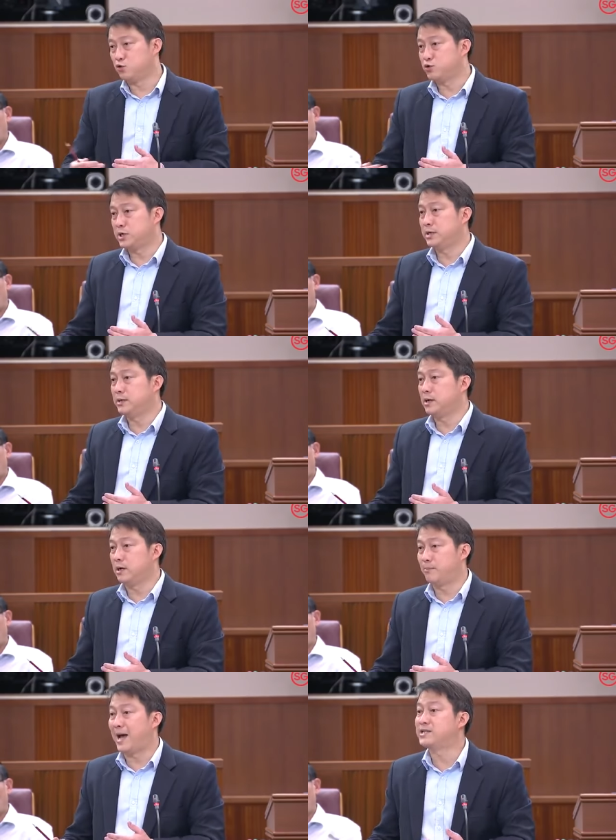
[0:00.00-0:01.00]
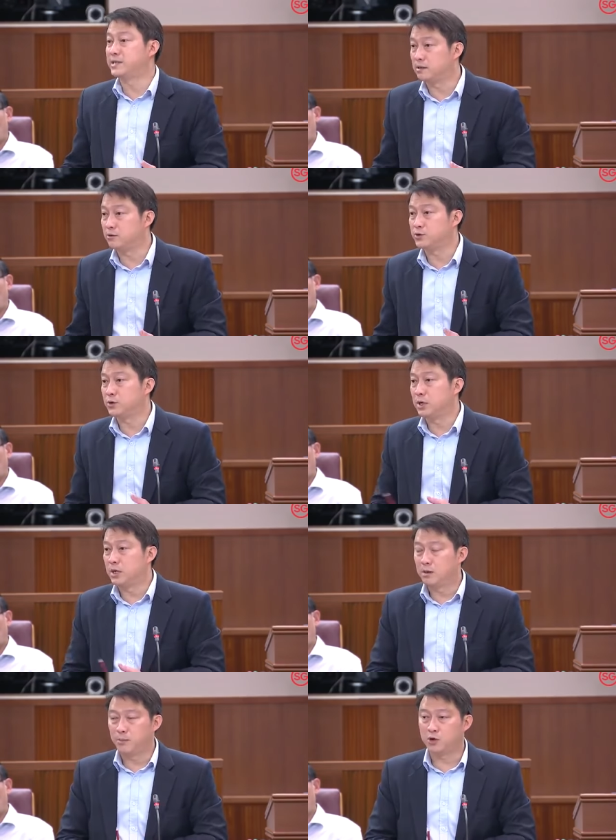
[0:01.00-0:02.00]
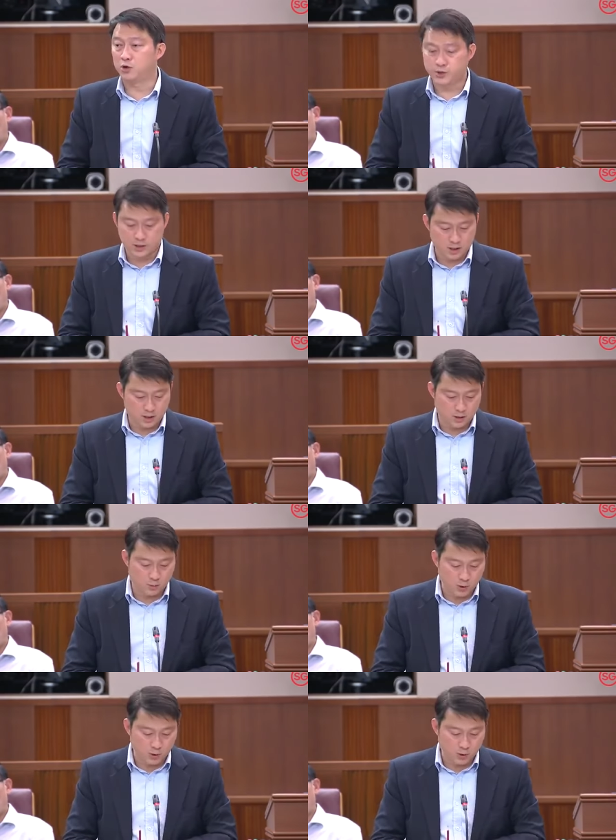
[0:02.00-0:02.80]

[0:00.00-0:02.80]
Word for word: using bicycles because uh,